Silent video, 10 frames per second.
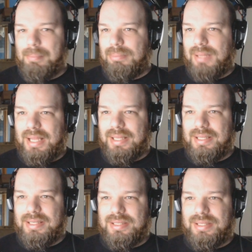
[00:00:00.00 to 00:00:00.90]

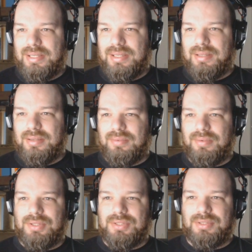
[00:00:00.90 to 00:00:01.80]
Blackened,
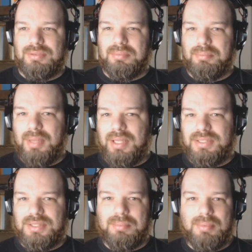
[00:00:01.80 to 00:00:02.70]
which
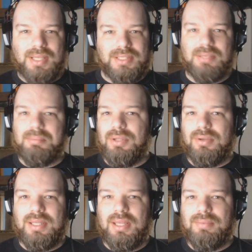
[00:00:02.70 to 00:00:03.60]
makes the mods
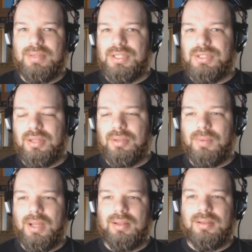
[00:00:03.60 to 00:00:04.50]
communicate with each other
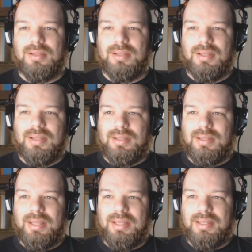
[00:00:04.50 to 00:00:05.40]
well,
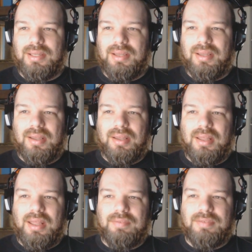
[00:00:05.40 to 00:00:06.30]
like
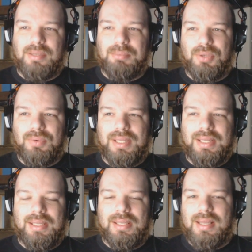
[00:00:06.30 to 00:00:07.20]

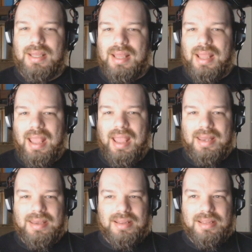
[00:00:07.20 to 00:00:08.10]
FWE
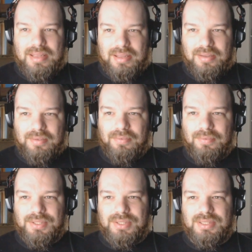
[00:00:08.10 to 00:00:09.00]
and
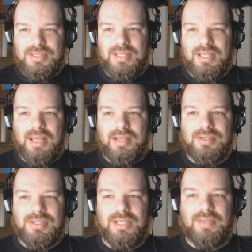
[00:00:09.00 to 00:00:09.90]
Eve, which is the
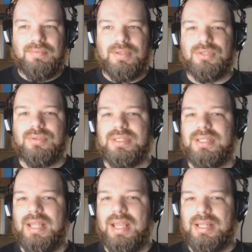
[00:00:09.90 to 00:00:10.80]
energy visuals
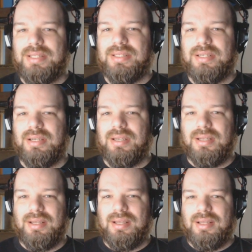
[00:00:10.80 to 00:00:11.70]
enhanced,
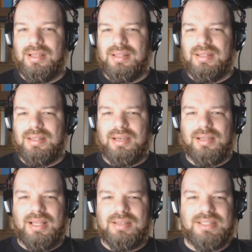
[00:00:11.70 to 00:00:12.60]
that
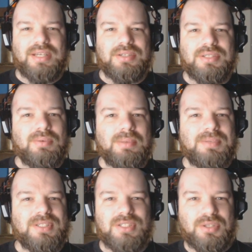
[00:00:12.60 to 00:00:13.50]
allows energy
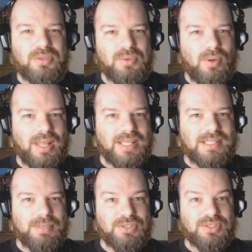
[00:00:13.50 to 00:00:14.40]
weapons to do all
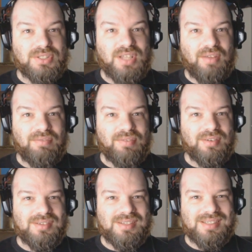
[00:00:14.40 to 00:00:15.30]
that special stuff,
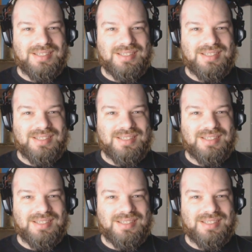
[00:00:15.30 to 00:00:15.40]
